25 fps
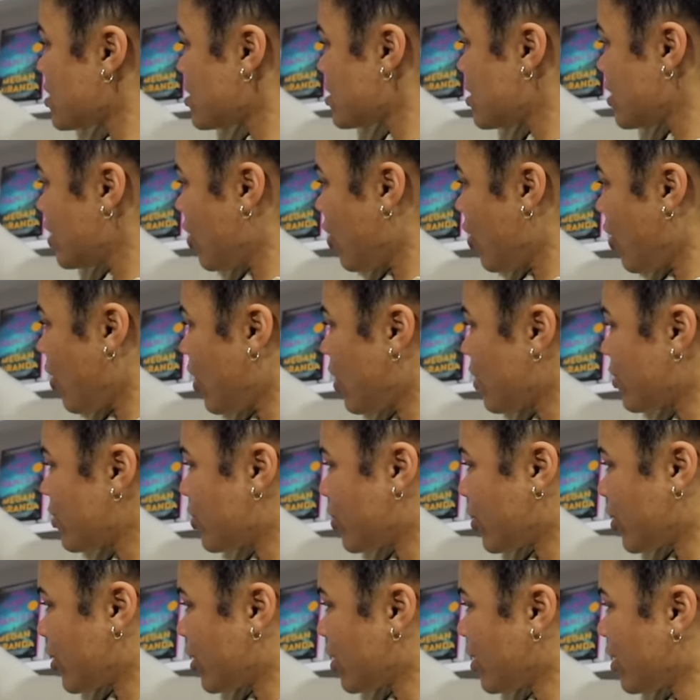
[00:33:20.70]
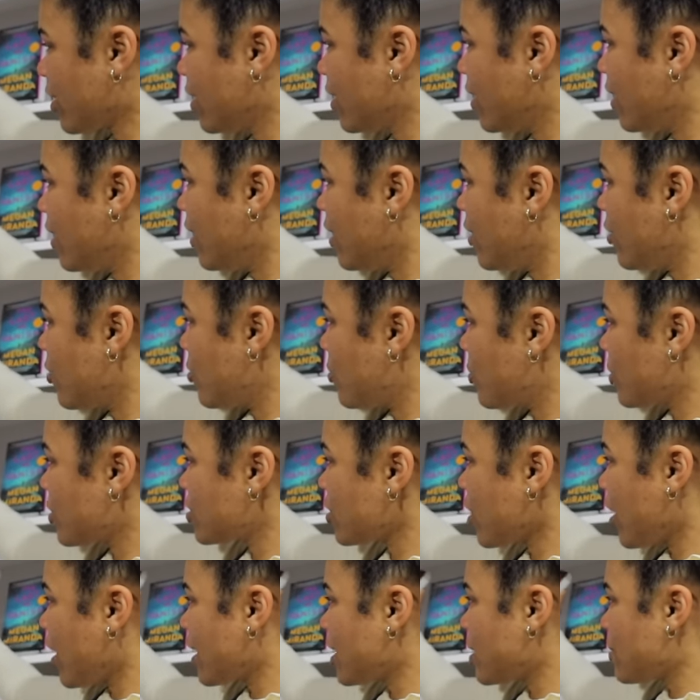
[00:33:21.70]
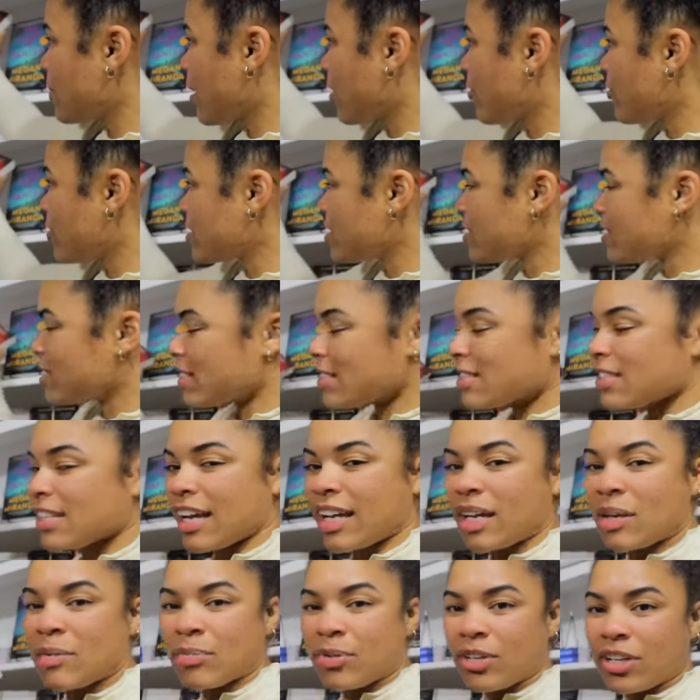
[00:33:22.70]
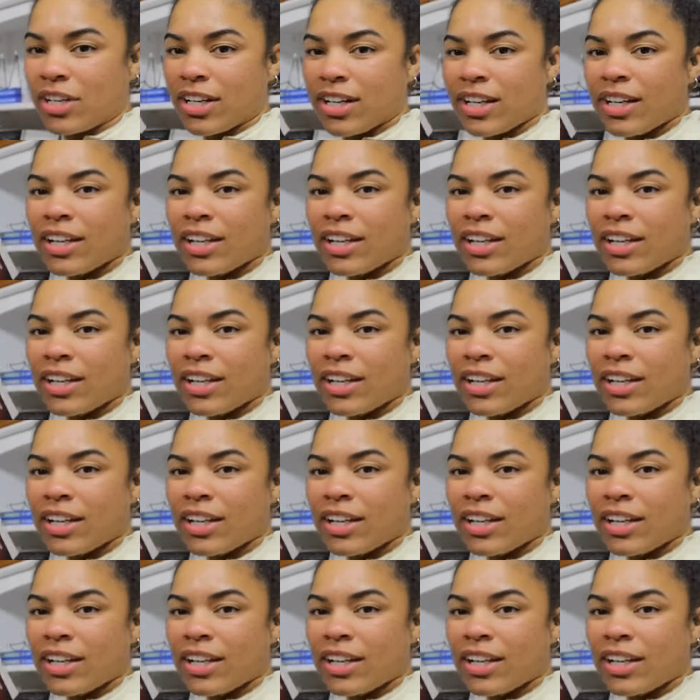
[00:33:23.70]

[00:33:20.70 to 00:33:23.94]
is the author who we're talking about. This is the second book,